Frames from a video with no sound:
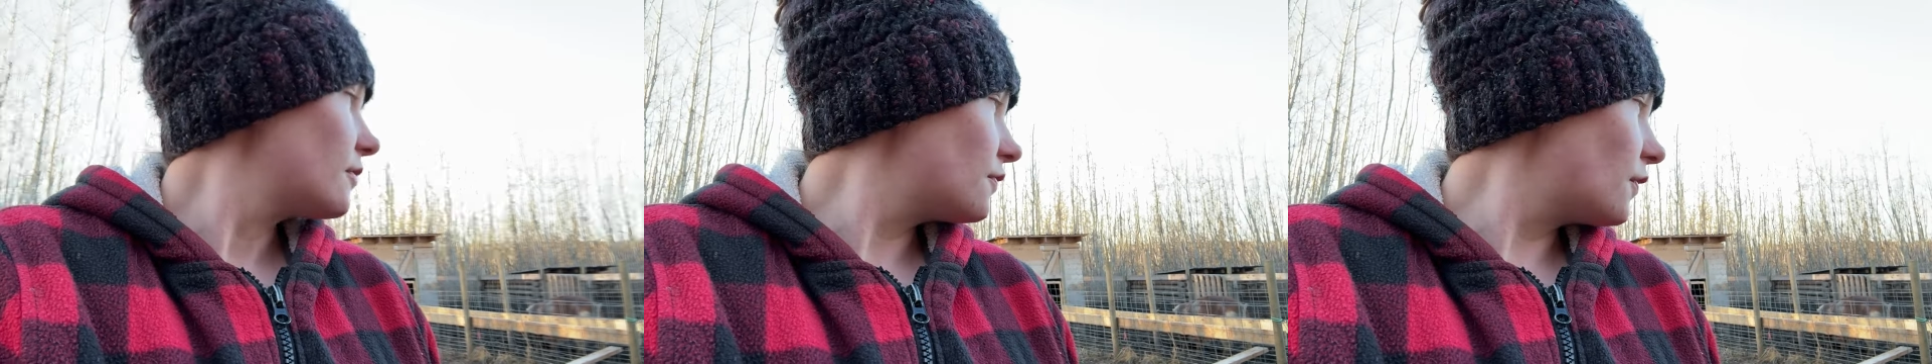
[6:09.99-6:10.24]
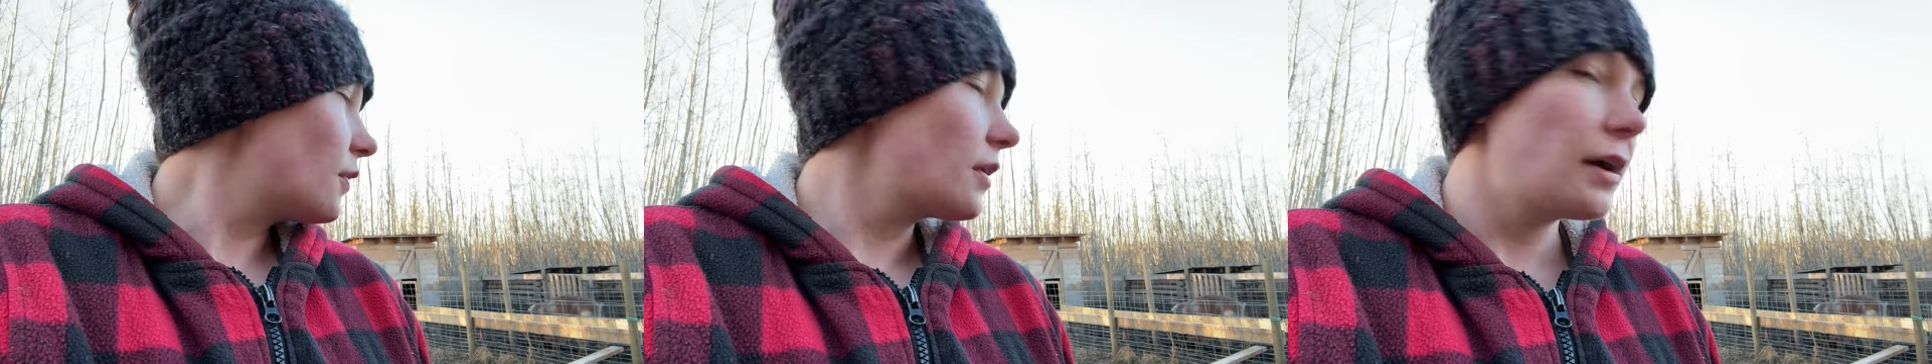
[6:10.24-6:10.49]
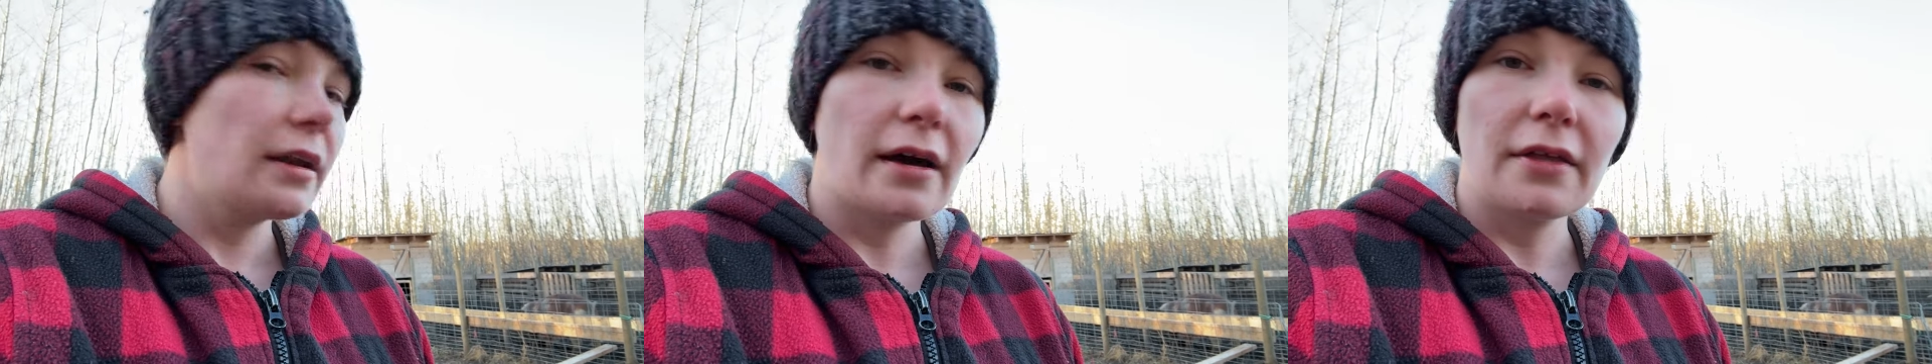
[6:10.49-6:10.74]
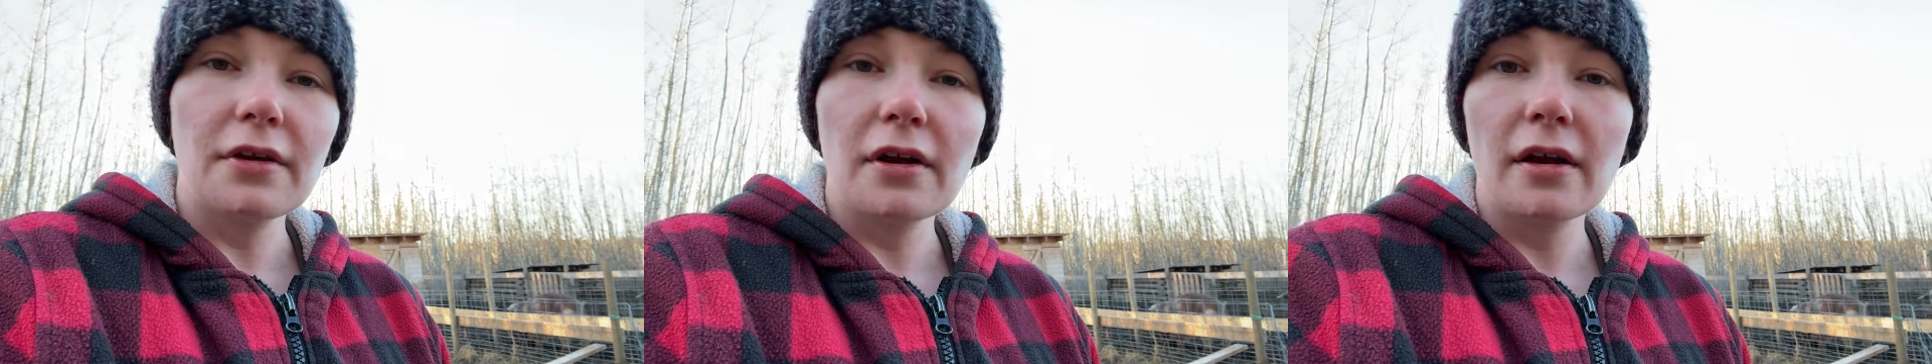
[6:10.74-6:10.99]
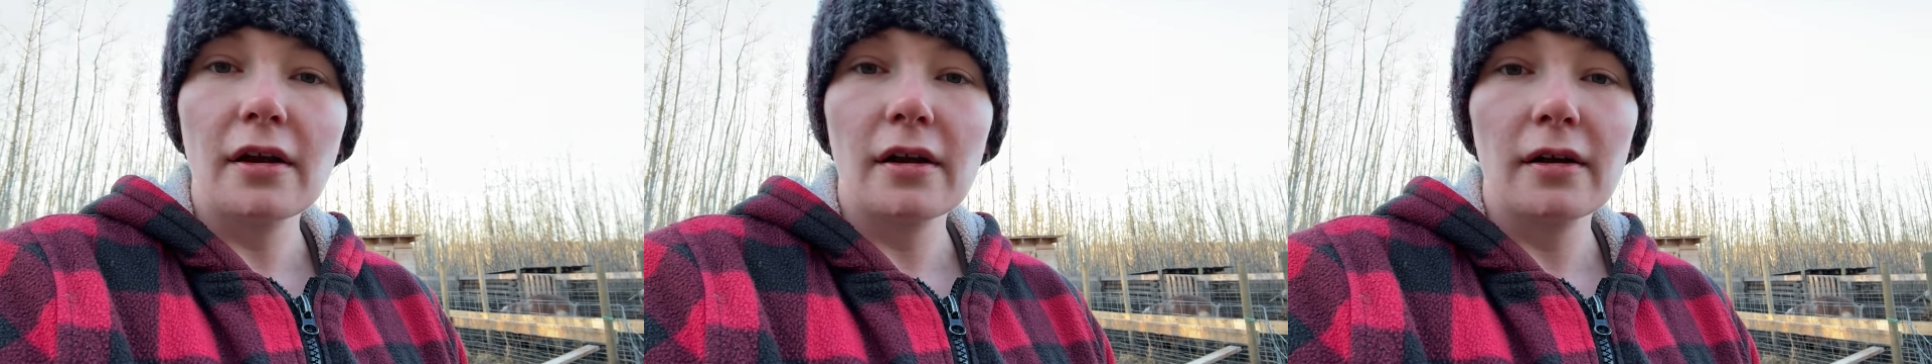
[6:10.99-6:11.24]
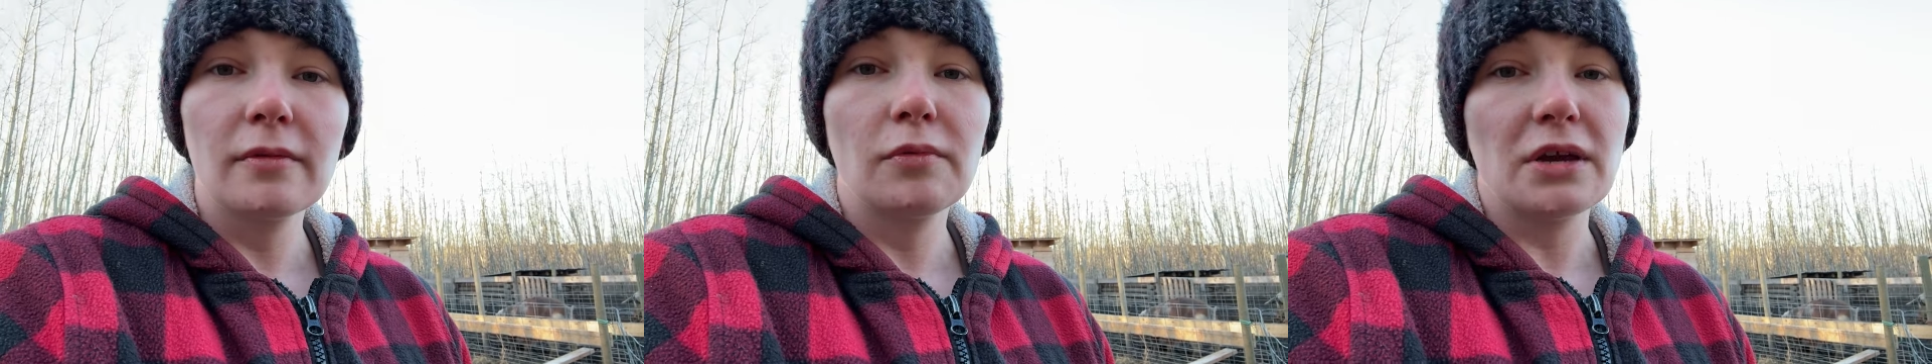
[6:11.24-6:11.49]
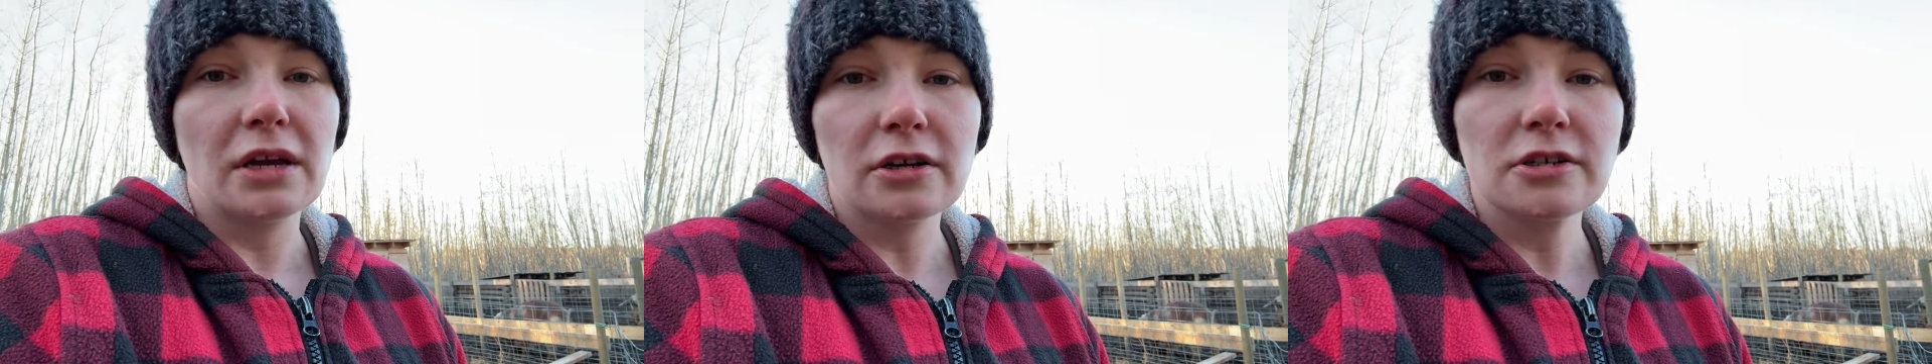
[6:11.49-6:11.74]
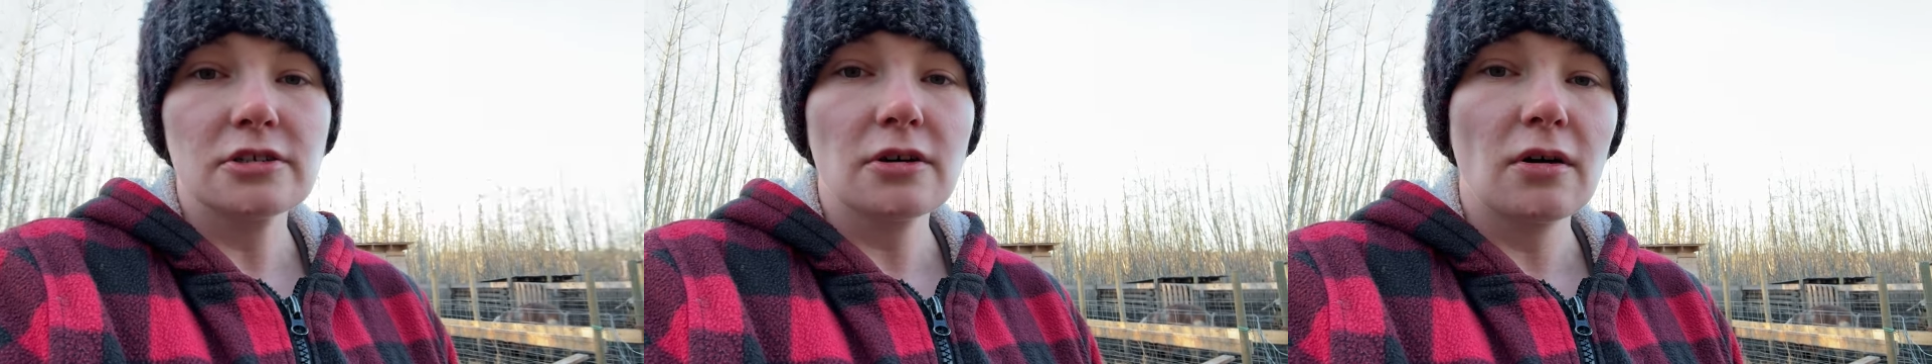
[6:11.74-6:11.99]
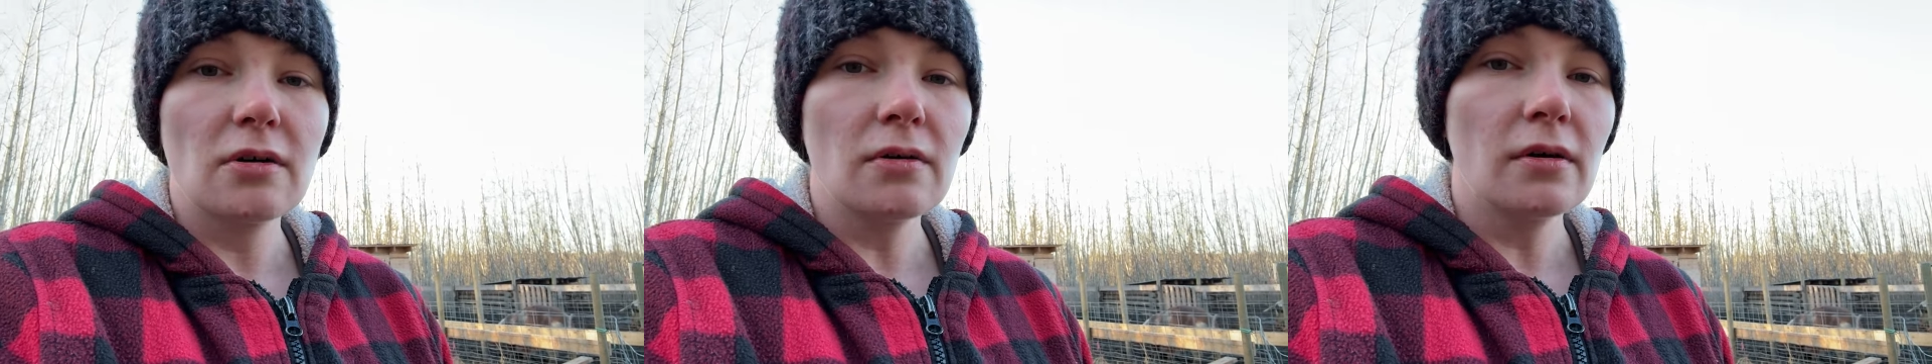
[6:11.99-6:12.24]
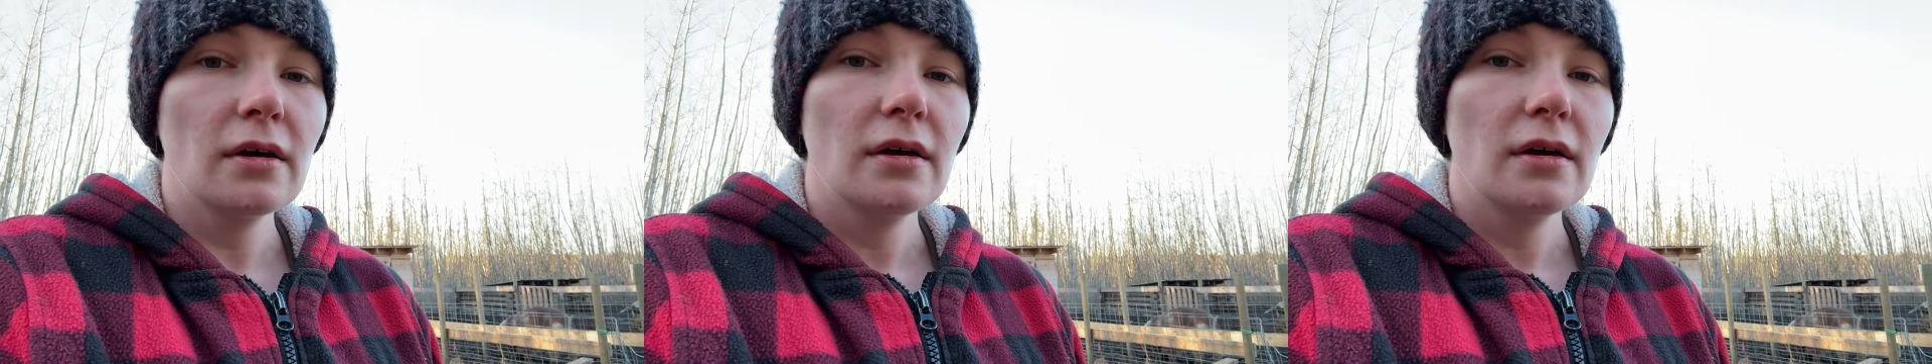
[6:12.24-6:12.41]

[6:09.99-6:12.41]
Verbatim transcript: for another week or so